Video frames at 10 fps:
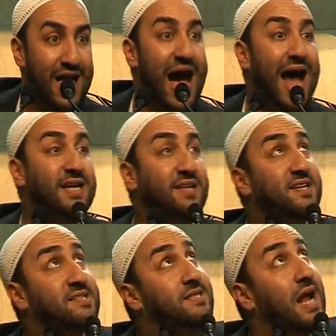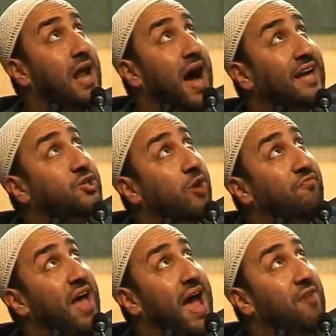and it is the light
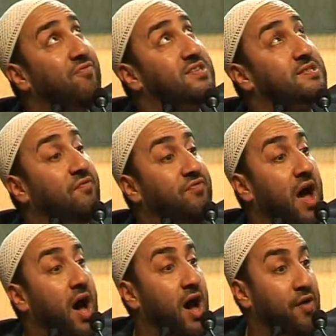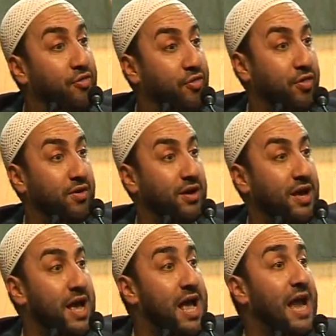of the heavens of the earth.
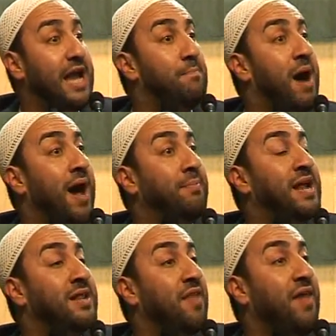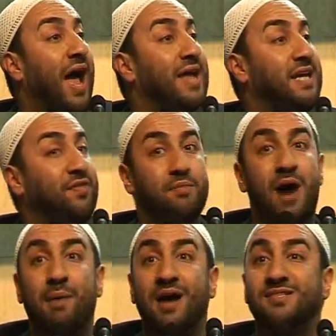Imam, in another hadith,
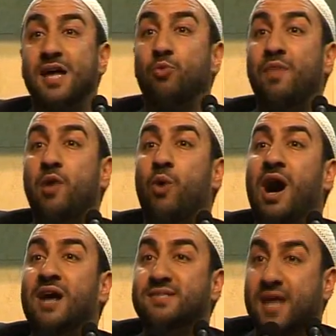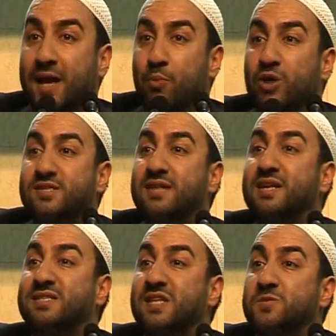Imam Hassan, when they were asking him, what's the
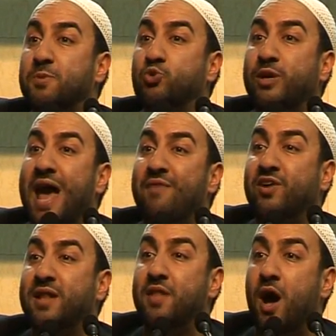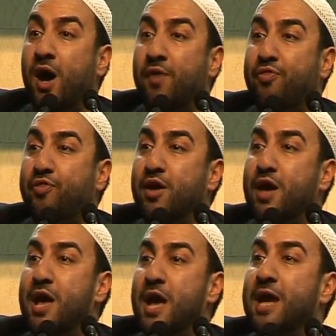distance between heaven and
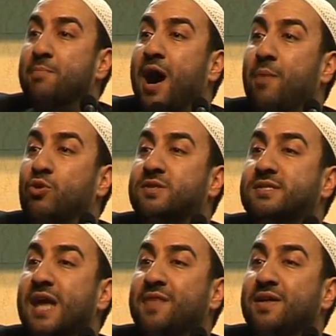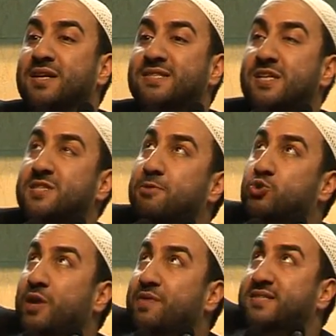earth? Imam would say, the distance
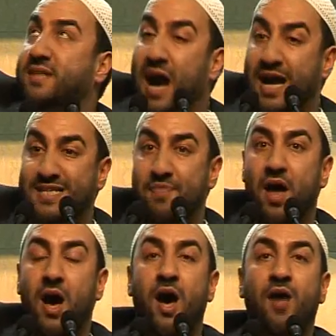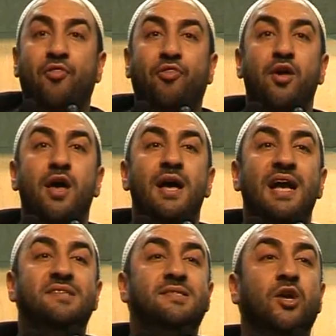between the skies and the
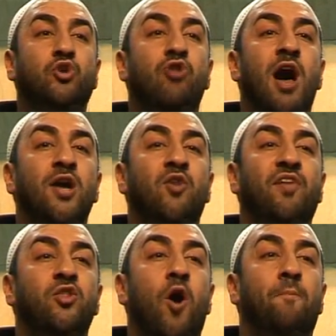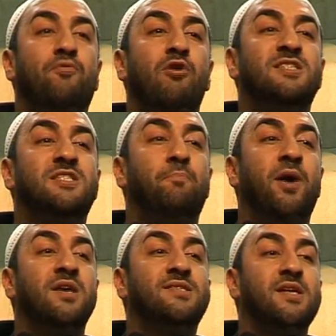earth is the cry of an oppressed
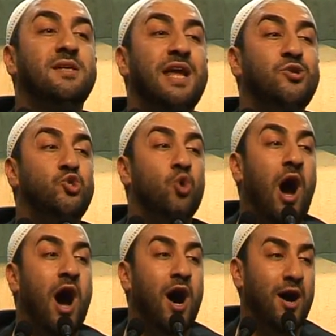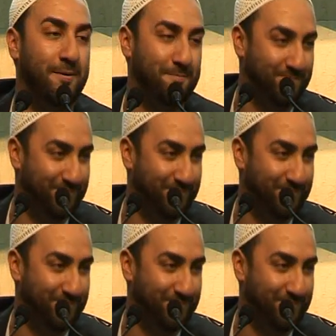person in dua.